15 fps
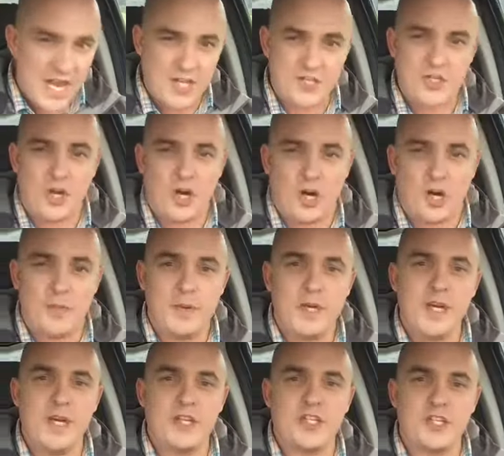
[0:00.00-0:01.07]
job,
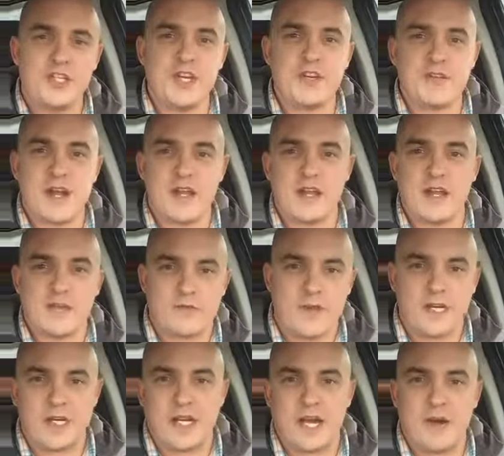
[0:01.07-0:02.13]
to generate another
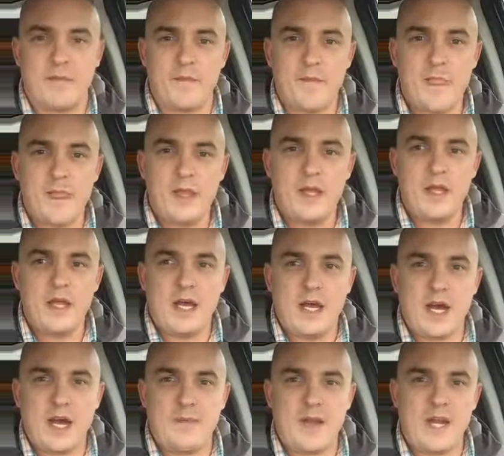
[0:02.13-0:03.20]
income.
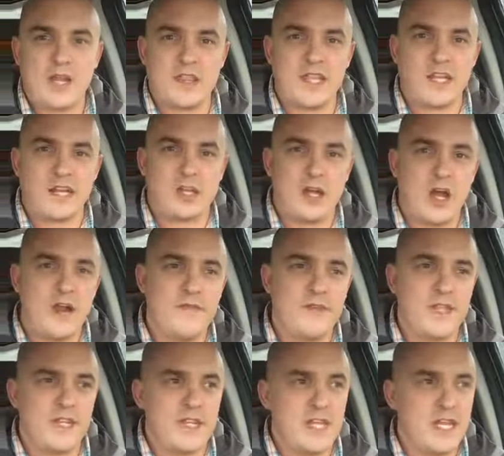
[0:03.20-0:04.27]
And I think over
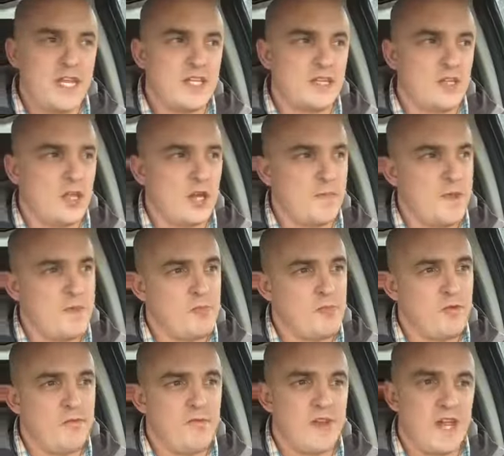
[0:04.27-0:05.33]
the years, a lot of people
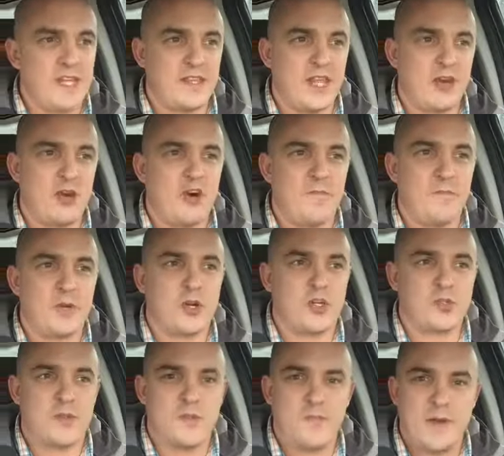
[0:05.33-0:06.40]
have flagged that off because
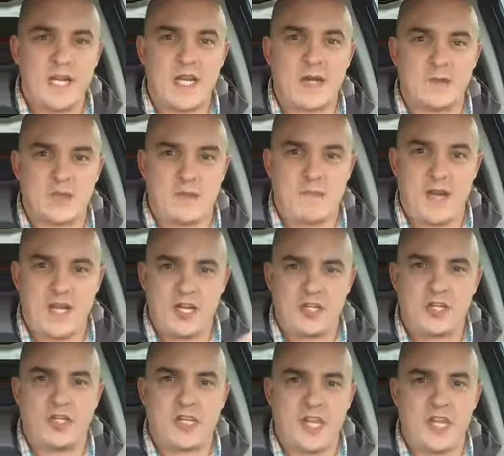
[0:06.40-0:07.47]
we've been able to manage
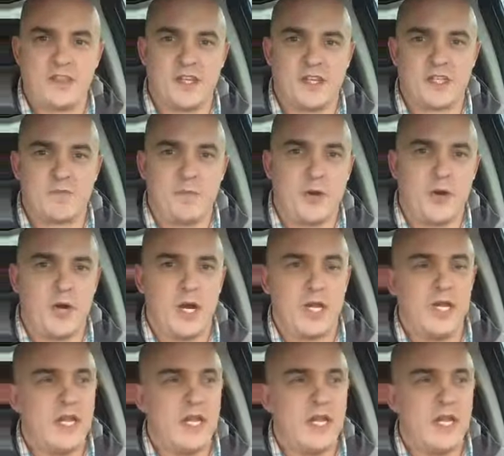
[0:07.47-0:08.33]
and get by.